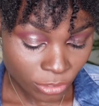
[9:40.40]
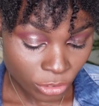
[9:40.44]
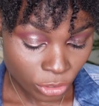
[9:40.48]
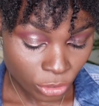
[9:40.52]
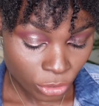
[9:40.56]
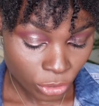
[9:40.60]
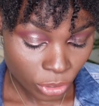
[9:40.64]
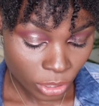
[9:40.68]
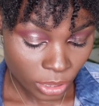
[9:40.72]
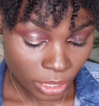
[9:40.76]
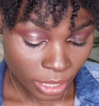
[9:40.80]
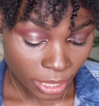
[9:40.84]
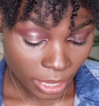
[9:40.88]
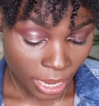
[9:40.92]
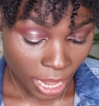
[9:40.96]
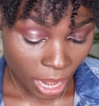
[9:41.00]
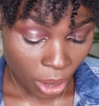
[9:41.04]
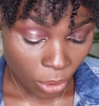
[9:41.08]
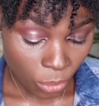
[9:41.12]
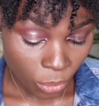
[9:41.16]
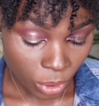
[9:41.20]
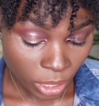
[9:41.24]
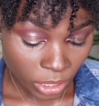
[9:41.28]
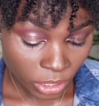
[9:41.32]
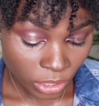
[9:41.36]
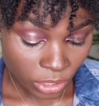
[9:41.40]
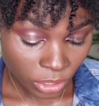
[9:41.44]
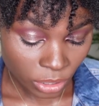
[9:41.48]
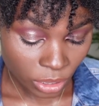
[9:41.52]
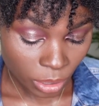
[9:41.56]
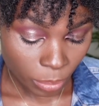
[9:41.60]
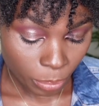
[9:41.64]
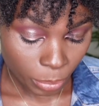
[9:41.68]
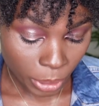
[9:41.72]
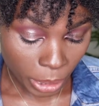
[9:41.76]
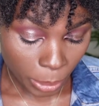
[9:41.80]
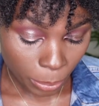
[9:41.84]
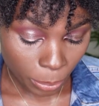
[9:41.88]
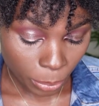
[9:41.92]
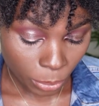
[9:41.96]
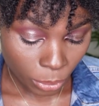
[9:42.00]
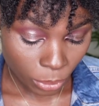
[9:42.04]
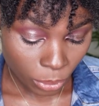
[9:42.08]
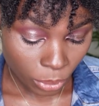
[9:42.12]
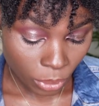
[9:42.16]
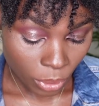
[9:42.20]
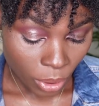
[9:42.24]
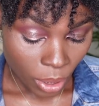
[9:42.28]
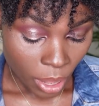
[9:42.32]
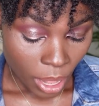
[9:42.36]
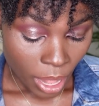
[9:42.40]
to know the language, the people?